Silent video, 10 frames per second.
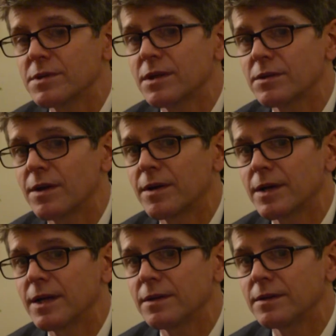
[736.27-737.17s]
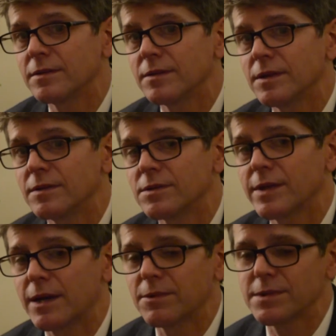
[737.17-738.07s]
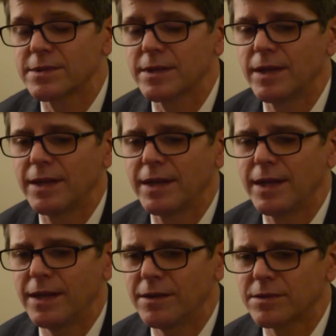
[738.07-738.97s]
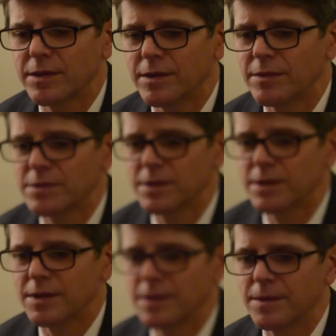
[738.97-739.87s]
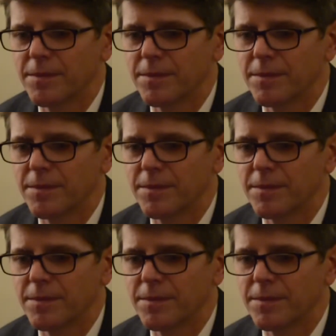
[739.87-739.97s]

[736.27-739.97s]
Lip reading: sent to Hart Island. And so that was, you know, sometimes like